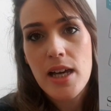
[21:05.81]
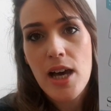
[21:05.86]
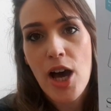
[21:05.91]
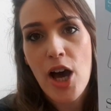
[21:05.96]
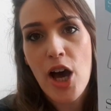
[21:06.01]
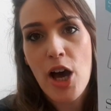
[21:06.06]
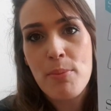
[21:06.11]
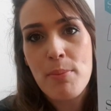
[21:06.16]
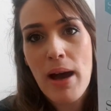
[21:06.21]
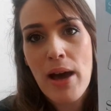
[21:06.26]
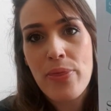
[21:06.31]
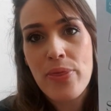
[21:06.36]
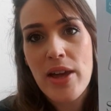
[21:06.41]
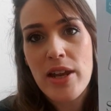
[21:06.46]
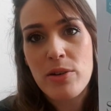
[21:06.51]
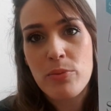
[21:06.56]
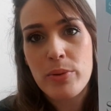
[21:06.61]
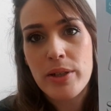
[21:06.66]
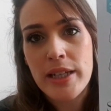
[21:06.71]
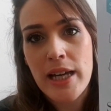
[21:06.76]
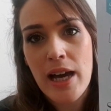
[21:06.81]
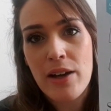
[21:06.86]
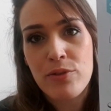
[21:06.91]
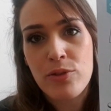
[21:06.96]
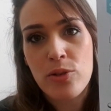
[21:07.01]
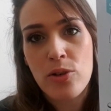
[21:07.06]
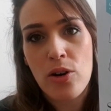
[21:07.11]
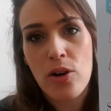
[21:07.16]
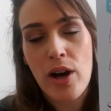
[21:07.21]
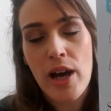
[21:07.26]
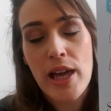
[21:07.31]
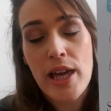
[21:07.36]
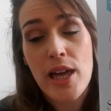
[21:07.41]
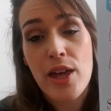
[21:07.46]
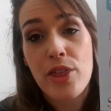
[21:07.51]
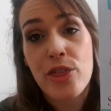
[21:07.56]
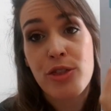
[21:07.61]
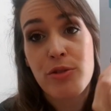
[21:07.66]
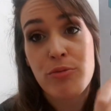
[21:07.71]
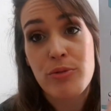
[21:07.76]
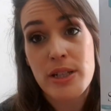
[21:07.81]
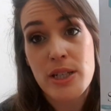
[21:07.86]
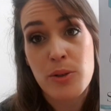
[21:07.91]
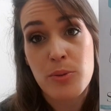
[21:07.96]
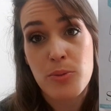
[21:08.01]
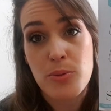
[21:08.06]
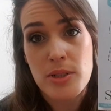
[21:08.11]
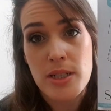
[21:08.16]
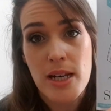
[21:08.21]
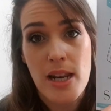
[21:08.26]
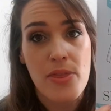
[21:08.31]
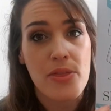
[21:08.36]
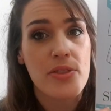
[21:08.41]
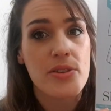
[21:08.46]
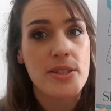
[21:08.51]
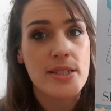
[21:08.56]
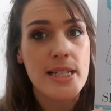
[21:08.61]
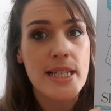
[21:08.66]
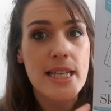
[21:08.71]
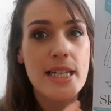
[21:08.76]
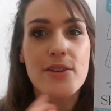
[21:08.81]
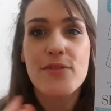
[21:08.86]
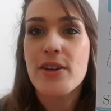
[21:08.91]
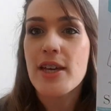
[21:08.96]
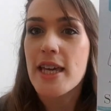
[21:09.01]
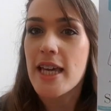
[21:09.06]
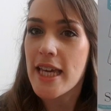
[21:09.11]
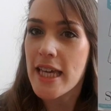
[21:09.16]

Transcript: And then we have got a 3/4 length sleeve.